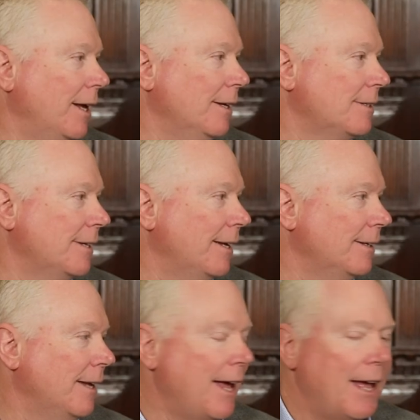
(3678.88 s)
is,
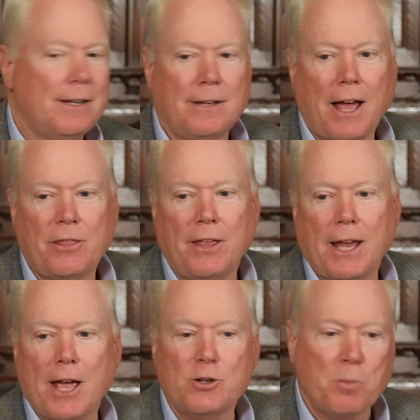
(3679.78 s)
and and I
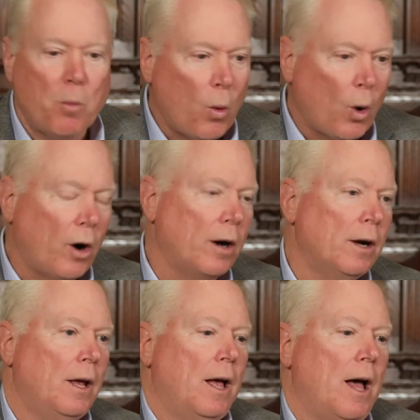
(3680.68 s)
think as more
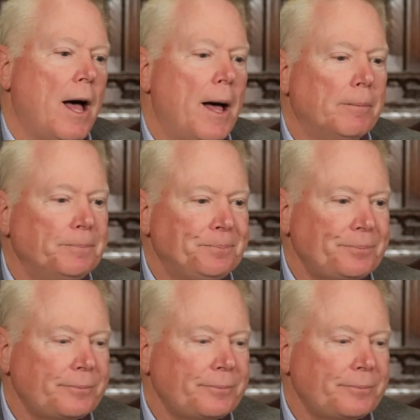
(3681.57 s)
um,